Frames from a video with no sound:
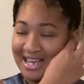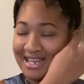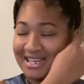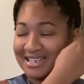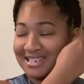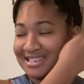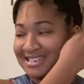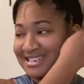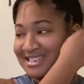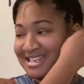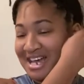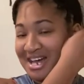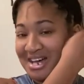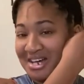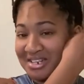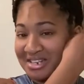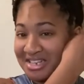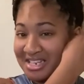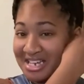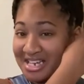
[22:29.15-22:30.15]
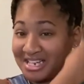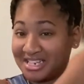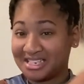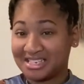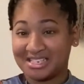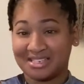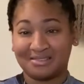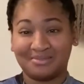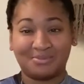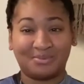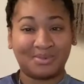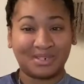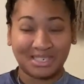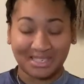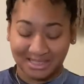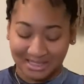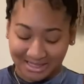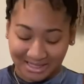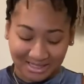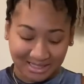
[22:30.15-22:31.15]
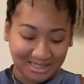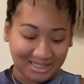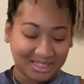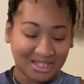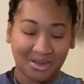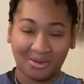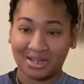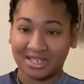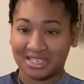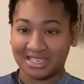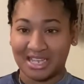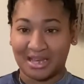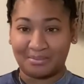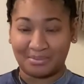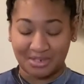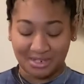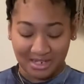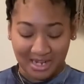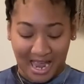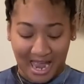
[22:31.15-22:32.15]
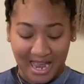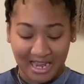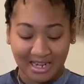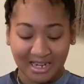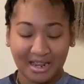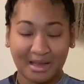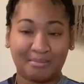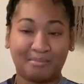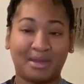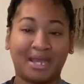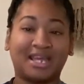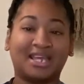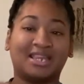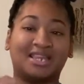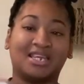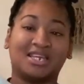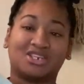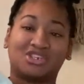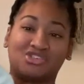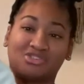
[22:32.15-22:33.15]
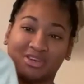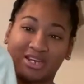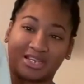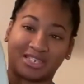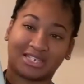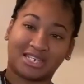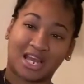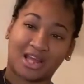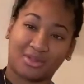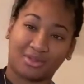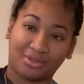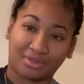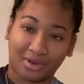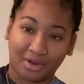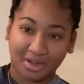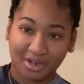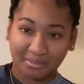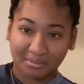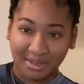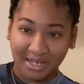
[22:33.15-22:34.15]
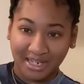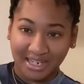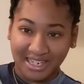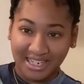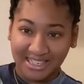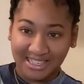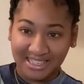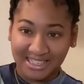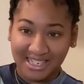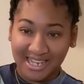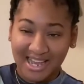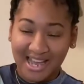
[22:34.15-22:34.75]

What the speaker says: So this was no exception. I ended up making this dress in 30 minutes.